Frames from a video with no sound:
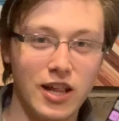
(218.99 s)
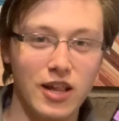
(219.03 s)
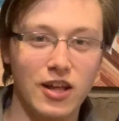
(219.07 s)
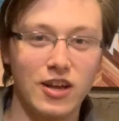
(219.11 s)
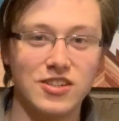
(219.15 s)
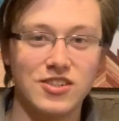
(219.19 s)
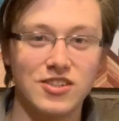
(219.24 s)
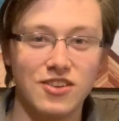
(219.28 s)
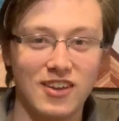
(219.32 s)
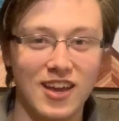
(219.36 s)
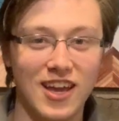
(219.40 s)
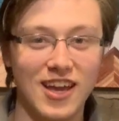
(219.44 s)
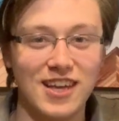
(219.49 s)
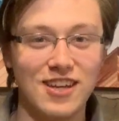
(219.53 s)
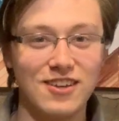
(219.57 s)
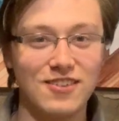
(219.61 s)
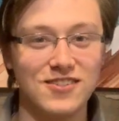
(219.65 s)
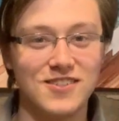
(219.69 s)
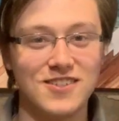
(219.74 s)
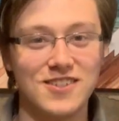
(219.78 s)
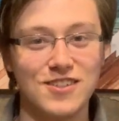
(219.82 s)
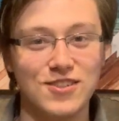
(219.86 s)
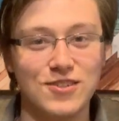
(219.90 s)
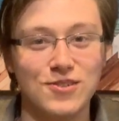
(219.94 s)
also get
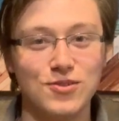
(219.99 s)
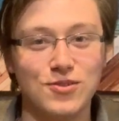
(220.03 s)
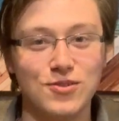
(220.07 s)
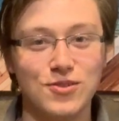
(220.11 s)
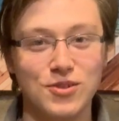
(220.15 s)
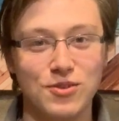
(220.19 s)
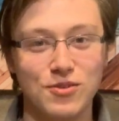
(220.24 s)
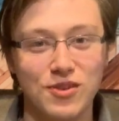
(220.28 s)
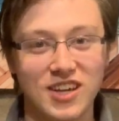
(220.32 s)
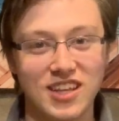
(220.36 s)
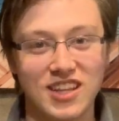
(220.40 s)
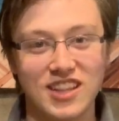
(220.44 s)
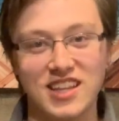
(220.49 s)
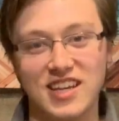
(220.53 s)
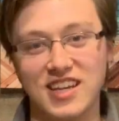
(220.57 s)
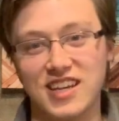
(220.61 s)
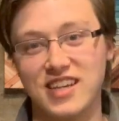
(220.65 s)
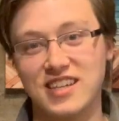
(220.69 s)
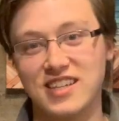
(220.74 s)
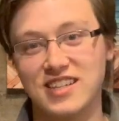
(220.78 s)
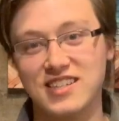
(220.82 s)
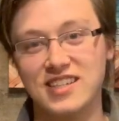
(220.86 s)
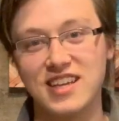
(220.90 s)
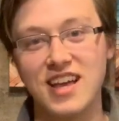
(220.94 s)
used to doing
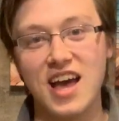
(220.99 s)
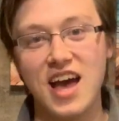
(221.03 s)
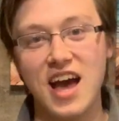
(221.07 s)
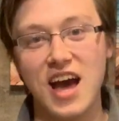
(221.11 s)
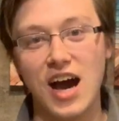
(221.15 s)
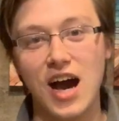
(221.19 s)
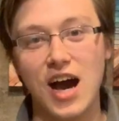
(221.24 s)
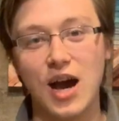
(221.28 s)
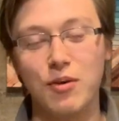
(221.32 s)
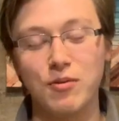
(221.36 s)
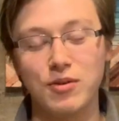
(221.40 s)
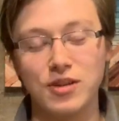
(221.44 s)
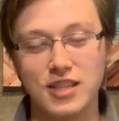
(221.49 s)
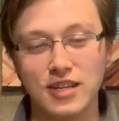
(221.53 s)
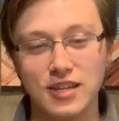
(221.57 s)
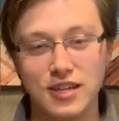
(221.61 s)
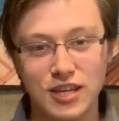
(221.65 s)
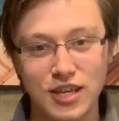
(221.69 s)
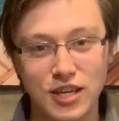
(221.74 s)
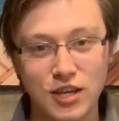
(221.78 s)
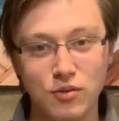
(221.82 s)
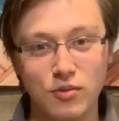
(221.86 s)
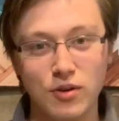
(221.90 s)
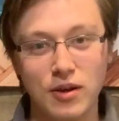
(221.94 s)
things uh, with the
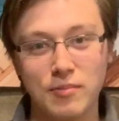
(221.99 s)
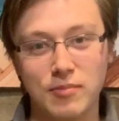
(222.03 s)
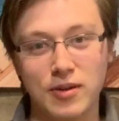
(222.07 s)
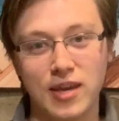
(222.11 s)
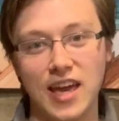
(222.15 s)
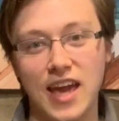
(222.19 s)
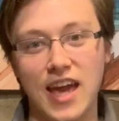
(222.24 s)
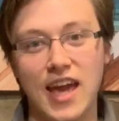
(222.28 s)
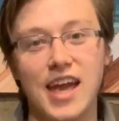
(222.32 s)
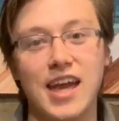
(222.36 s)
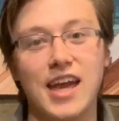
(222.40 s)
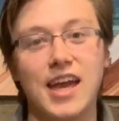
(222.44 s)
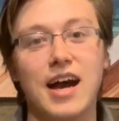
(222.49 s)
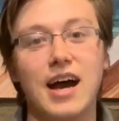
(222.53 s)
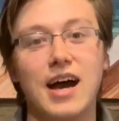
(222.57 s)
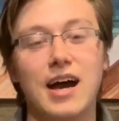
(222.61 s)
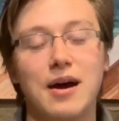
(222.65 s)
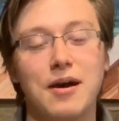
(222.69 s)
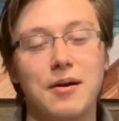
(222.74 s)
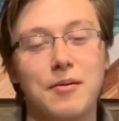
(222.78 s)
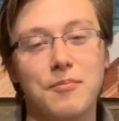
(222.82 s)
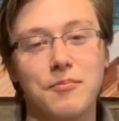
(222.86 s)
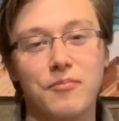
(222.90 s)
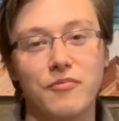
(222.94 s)
QMK
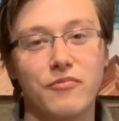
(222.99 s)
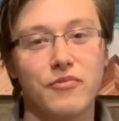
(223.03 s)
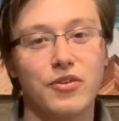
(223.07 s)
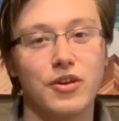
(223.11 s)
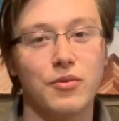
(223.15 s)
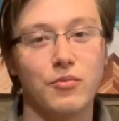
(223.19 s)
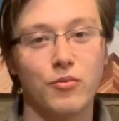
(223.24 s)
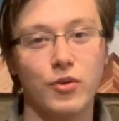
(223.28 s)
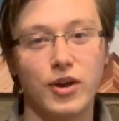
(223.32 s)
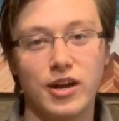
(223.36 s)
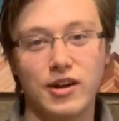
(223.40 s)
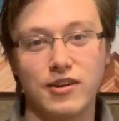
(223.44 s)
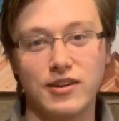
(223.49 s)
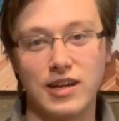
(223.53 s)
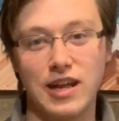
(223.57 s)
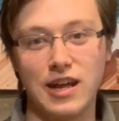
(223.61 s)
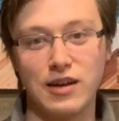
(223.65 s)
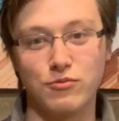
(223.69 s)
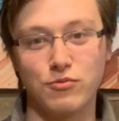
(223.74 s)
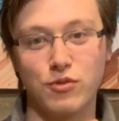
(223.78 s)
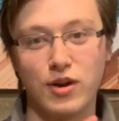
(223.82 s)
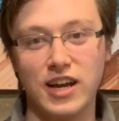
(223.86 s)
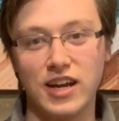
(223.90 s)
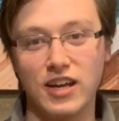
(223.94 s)
um, firmware and,
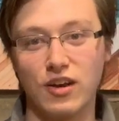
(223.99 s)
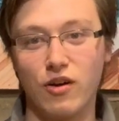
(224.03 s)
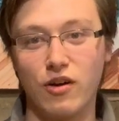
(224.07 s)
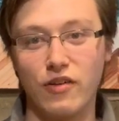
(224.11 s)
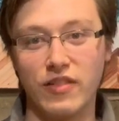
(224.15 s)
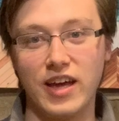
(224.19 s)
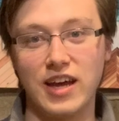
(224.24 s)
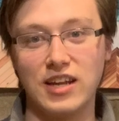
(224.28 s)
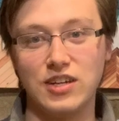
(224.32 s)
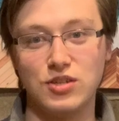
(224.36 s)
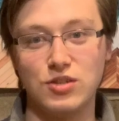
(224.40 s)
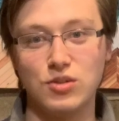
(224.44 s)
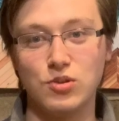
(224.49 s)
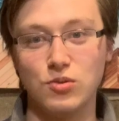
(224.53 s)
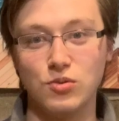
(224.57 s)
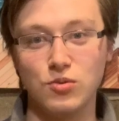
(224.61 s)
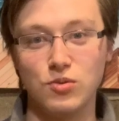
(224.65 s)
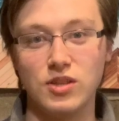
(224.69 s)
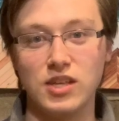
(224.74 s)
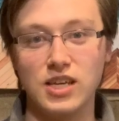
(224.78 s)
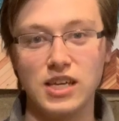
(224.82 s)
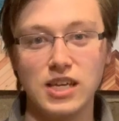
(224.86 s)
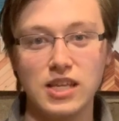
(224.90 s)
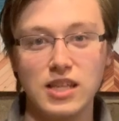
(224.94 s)
and, writing all that to
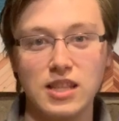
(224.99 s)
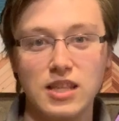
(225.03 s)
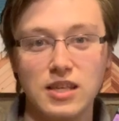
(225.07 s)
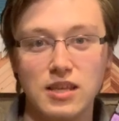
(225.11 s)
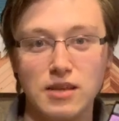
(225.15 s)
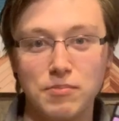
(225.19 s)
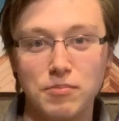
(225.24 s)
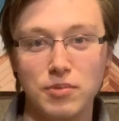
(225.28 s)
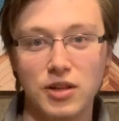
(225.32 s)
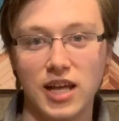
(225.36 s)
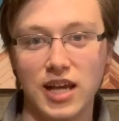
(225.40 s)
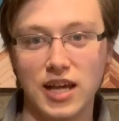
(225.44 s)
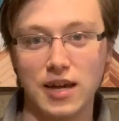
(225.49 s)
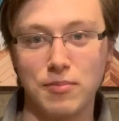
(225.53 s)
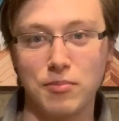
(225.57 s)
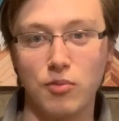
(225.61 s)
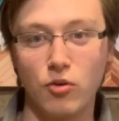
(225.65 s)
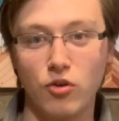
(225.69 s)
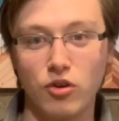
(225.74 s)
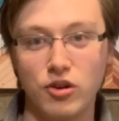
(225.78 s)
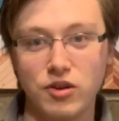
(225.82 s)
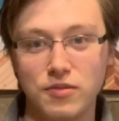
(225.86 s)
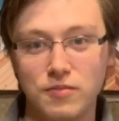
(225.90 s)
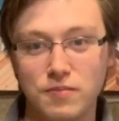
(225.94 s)
the, the Planck
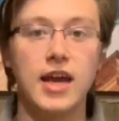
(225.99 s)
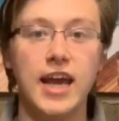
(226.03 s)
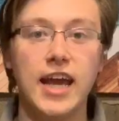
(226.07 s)
board.